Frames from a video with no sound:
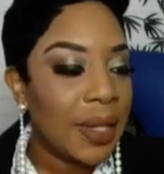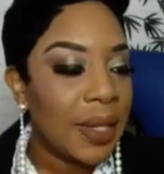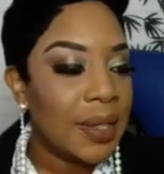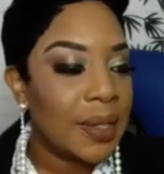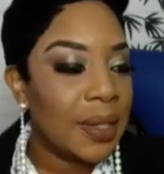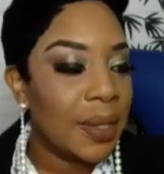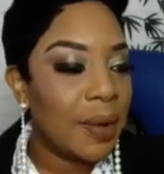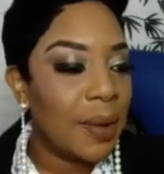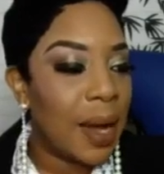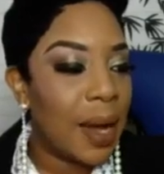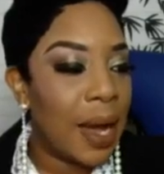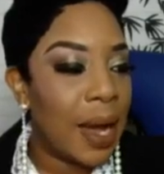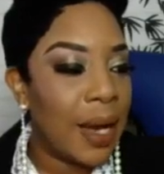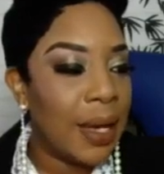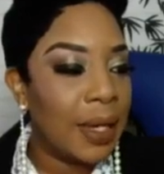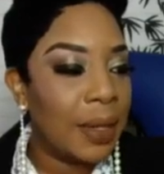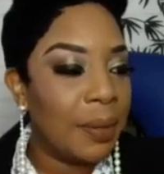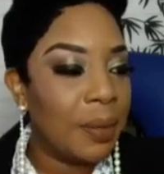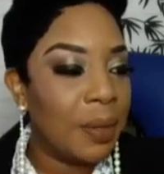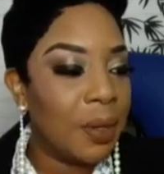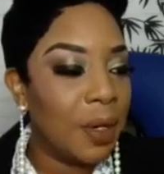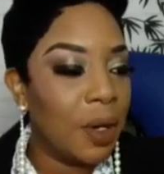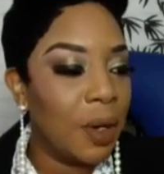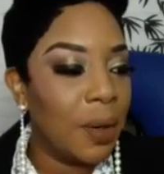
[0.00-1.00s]
So I
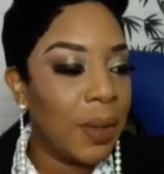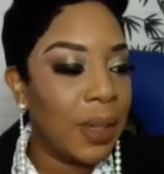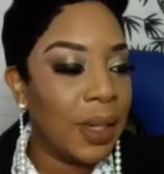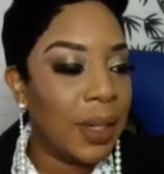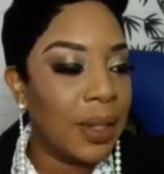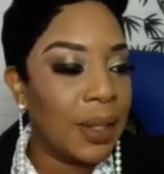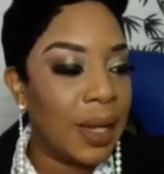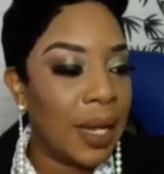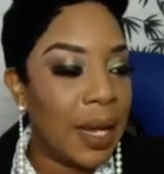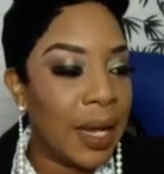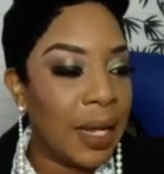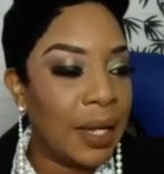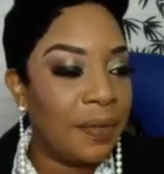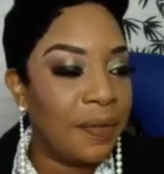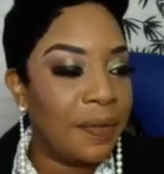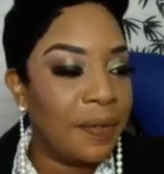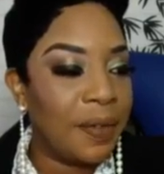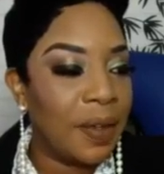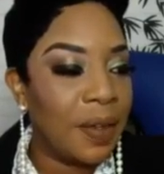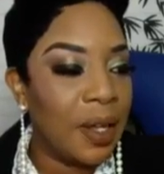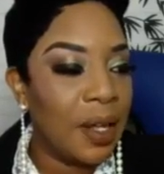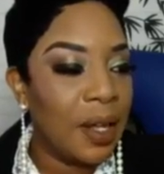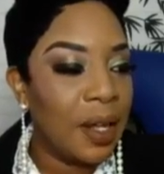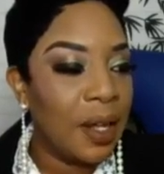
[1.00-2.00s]
am going live
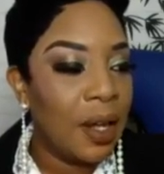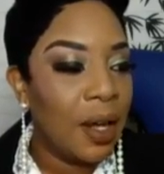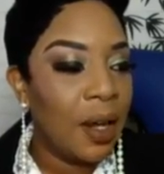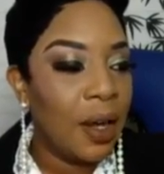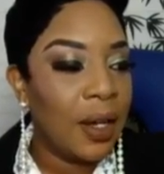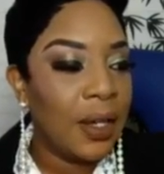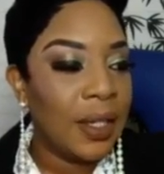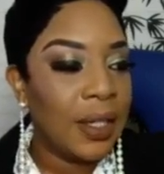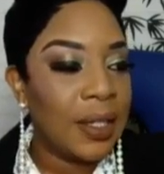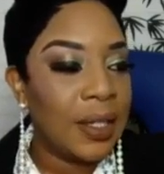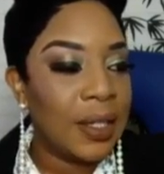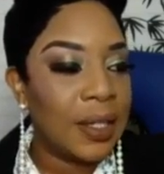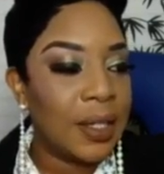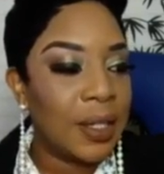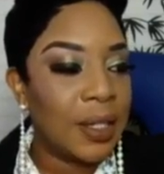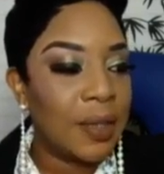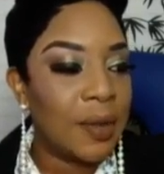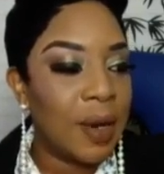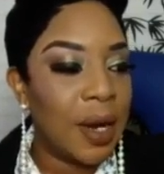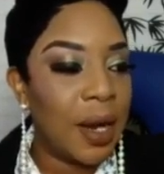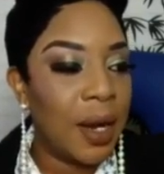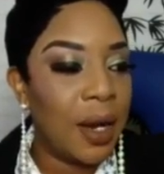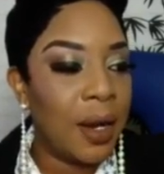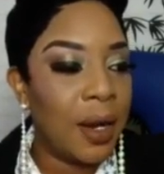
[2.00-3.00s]
on
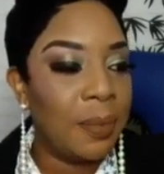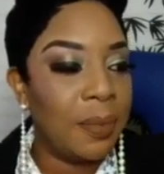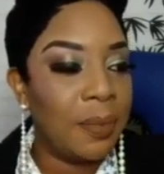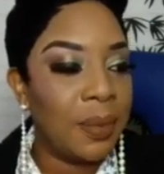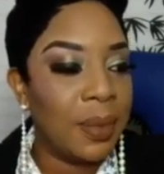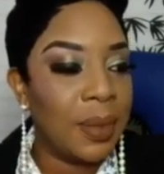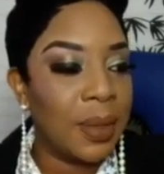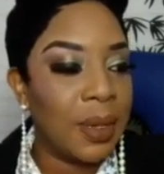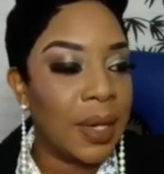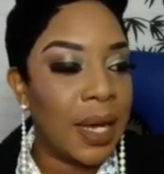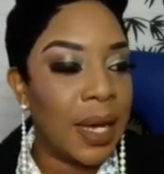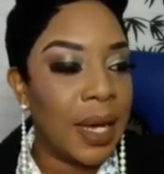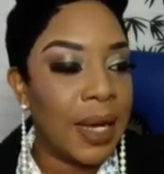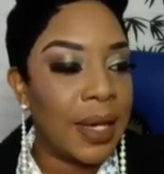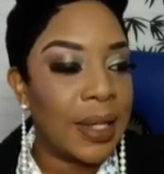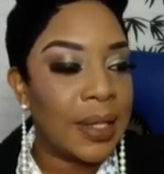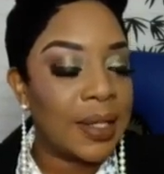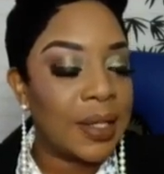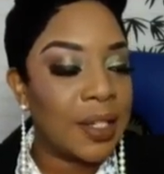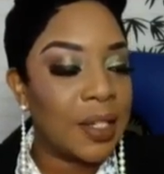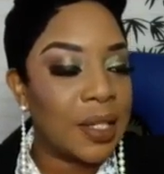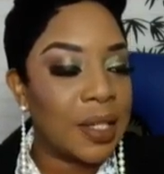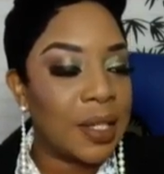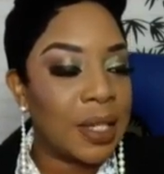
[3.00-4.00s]
Instagram.
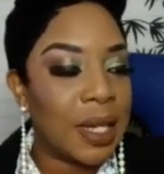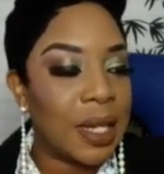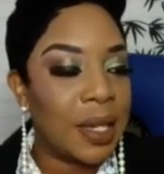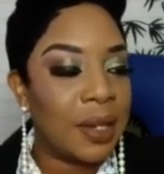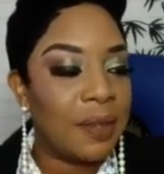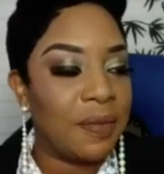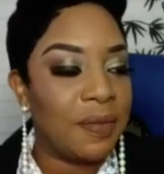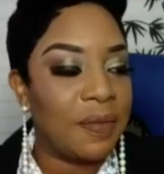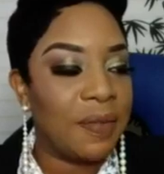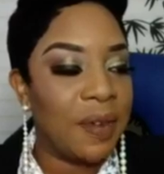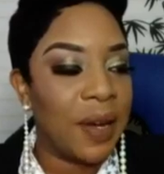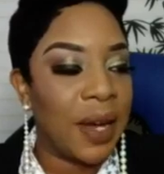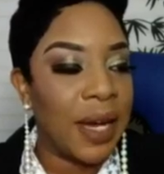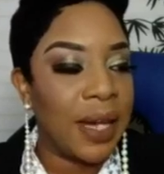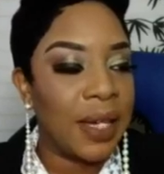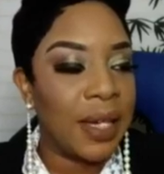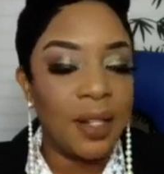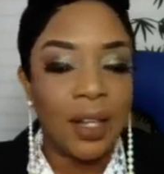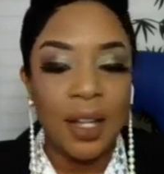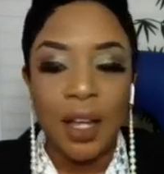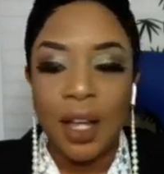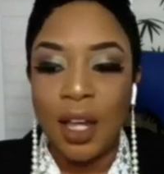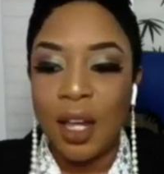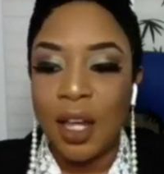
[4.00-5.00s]
Guys, just invite
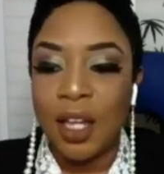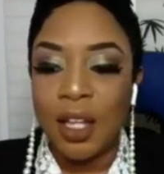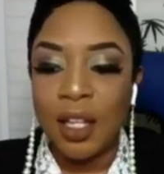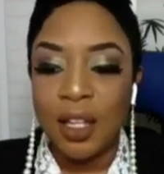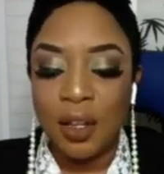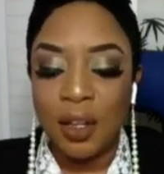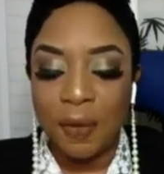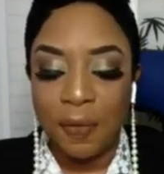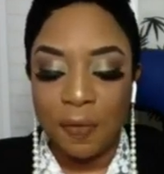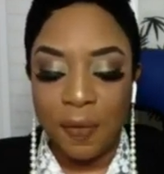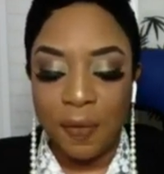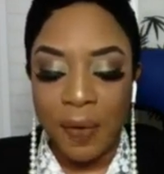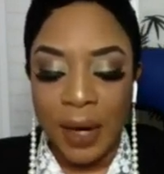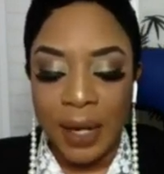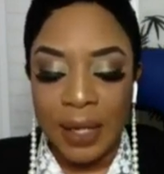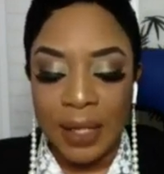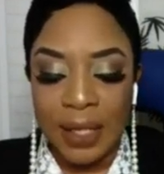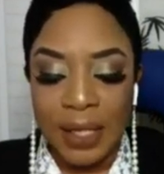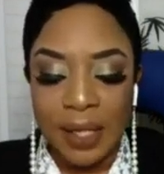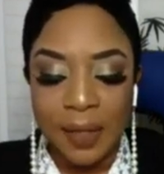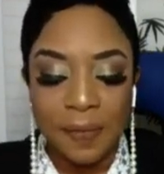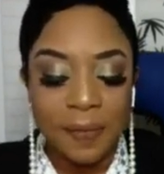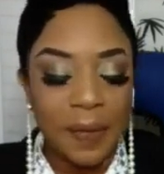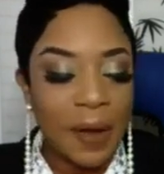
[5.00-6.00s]
your
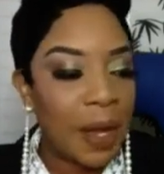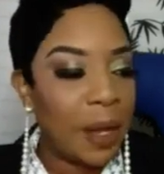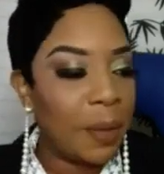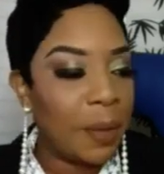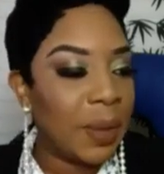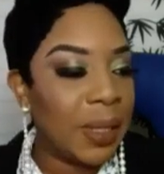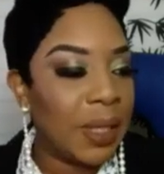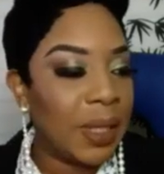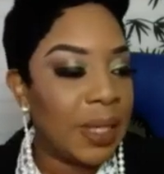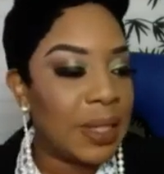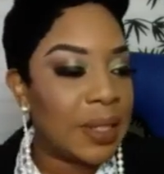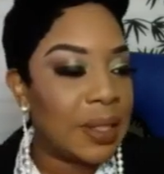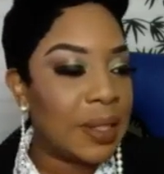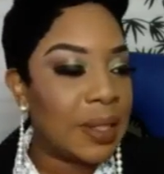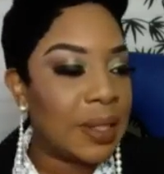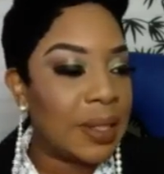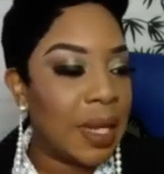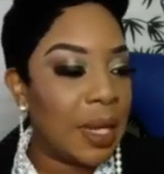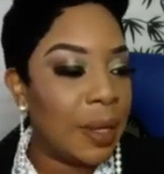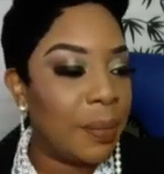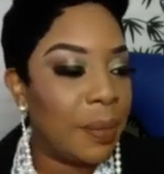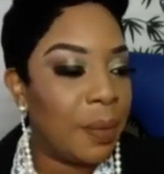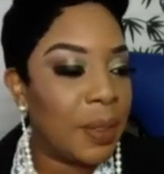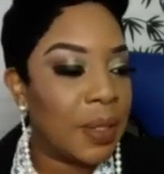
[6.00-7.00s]
friends, families,
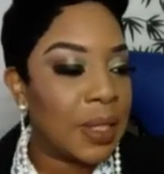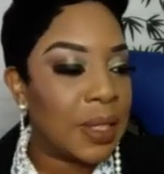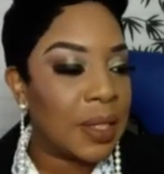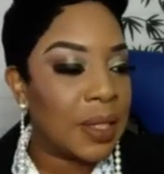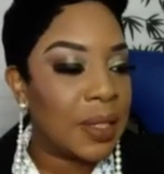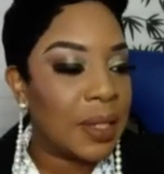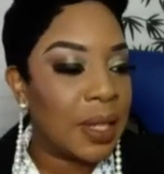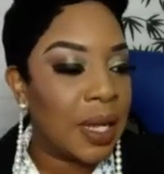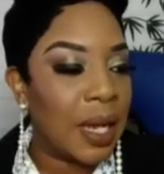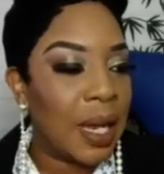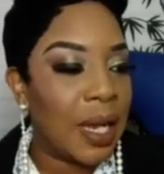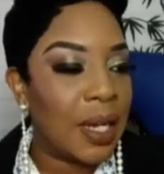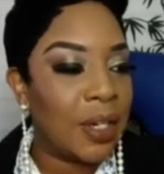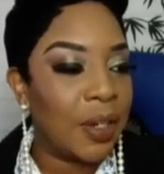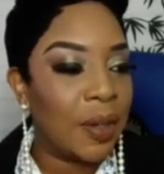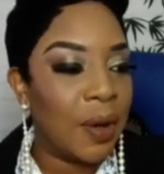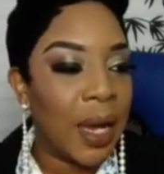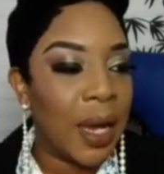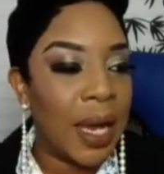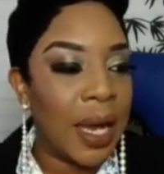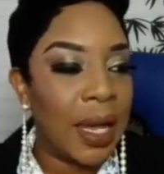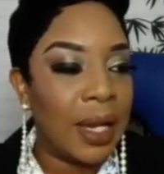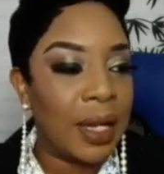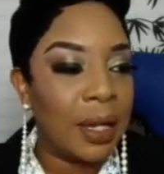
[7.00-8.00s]
neighbors, and
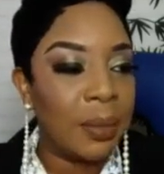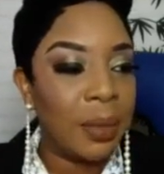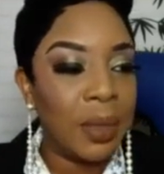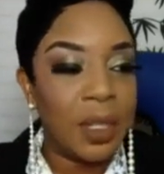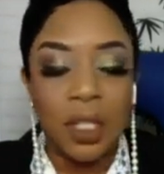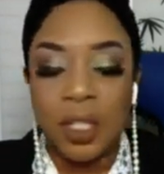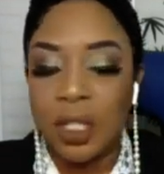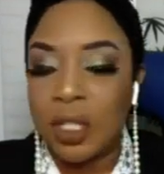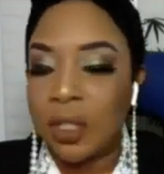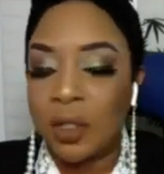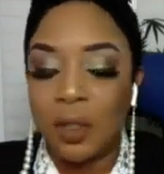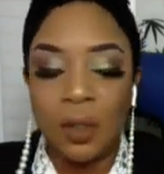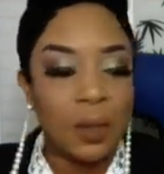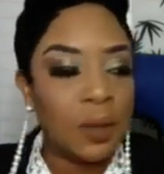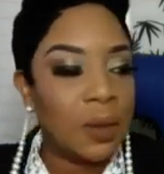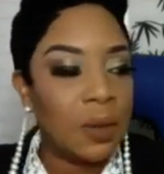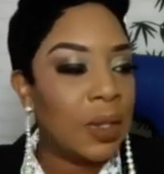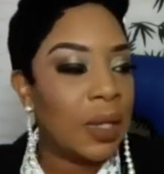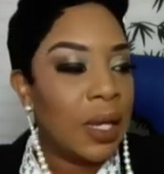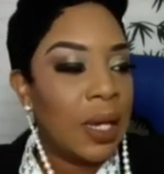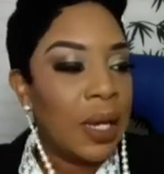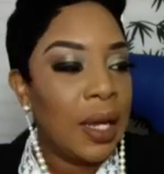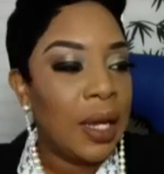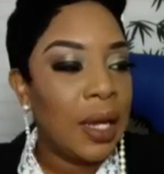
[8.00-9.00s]
your enemies too.
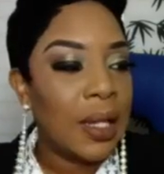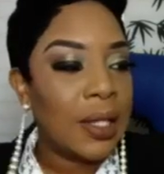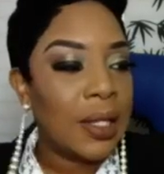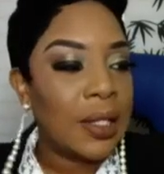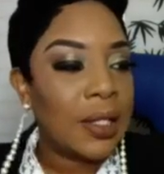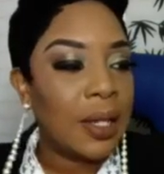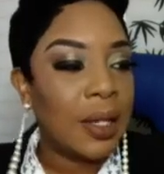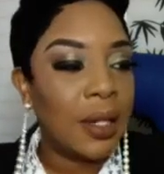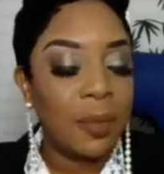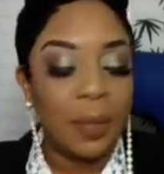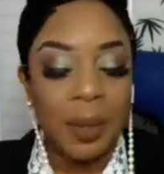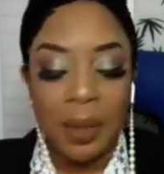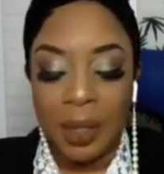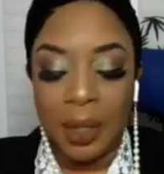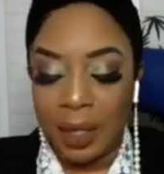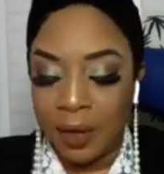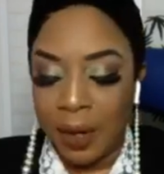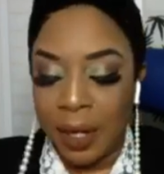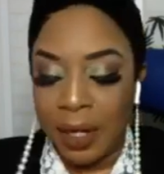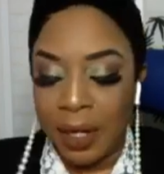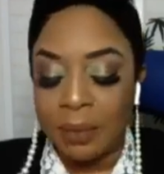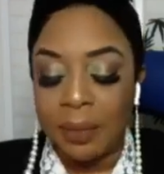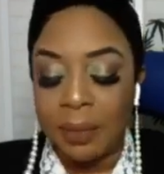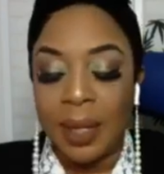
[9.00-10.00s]
It's going to be a
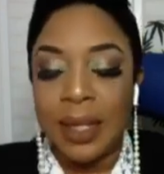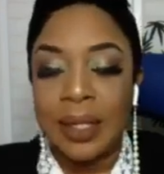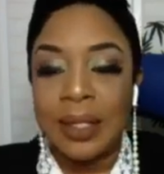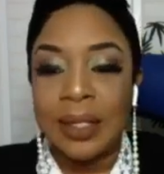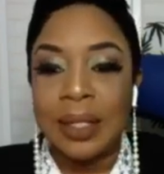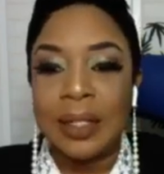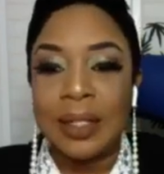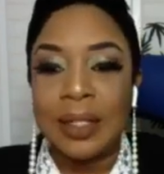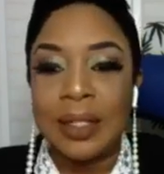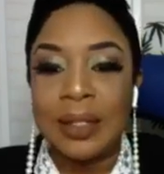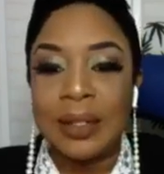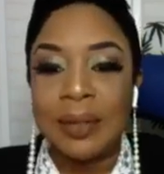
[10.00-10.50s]
great message